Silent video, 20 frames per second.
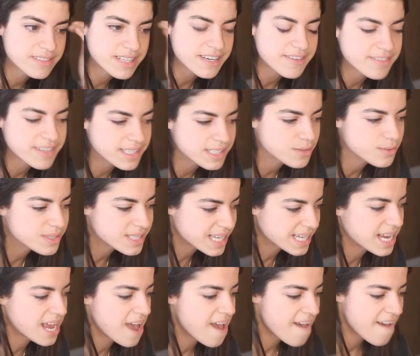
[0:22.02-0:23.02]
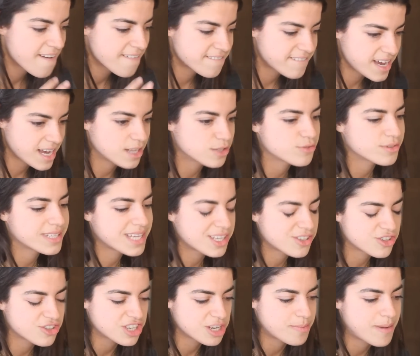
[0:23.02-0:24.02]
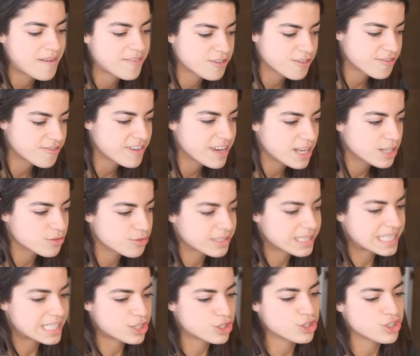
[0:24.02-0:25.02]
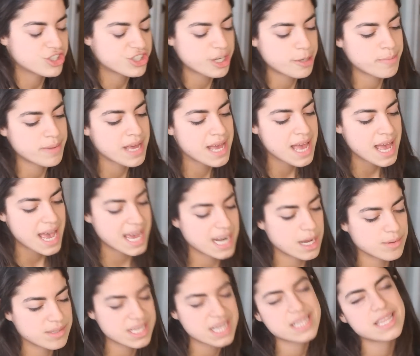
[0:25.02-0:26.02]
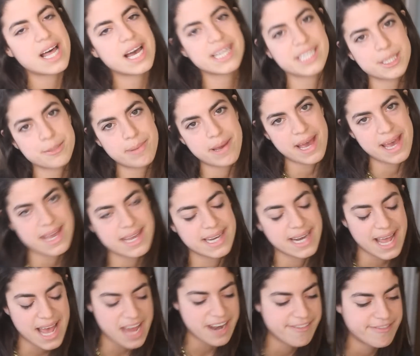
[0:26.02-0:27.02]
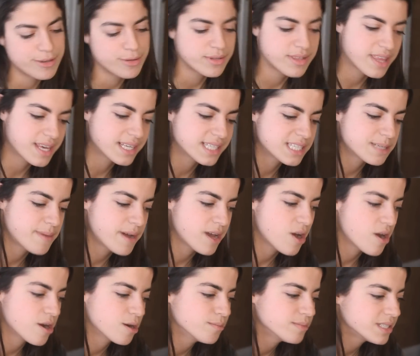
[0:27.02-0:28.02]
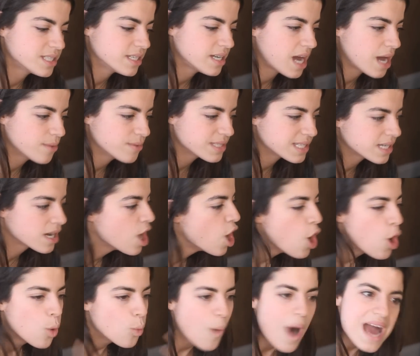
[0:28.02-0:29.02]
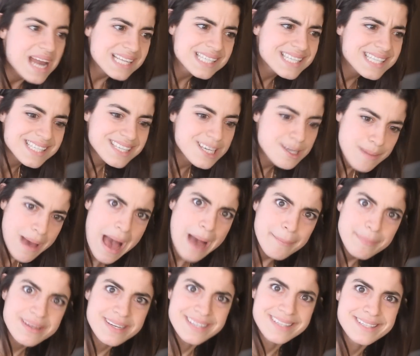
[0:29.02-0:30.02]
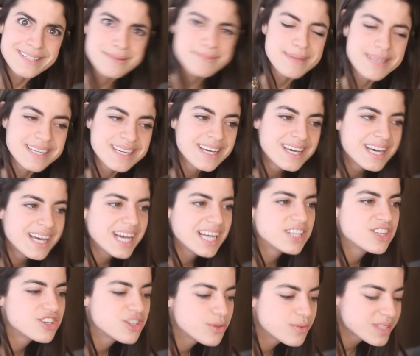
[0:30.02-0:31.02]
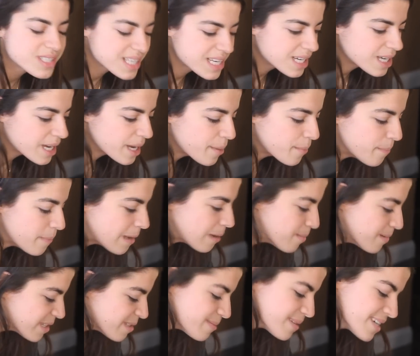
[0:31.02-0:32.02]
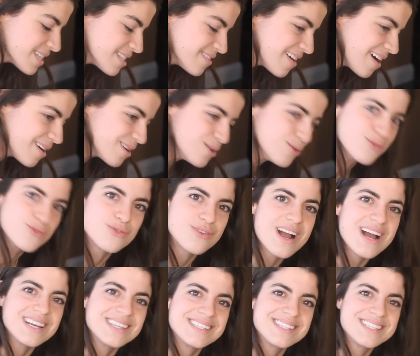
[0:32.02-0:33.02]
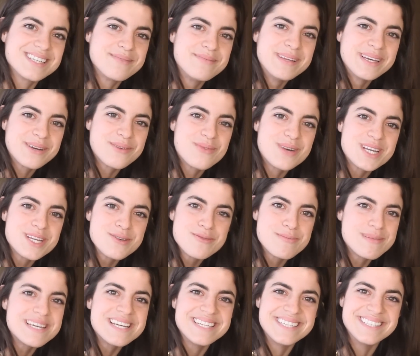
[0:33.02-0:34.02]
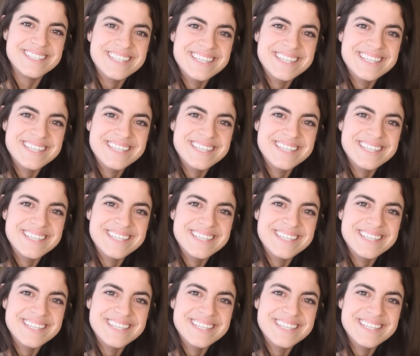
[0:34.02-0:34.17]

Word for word: life because it was like failed relationship after failed relationship and I was online to pay and I had a few things in my arms and I was like, why does this keep happening to me? And she was like, maybe it's because of how you dress. And I'm like, what do you mean?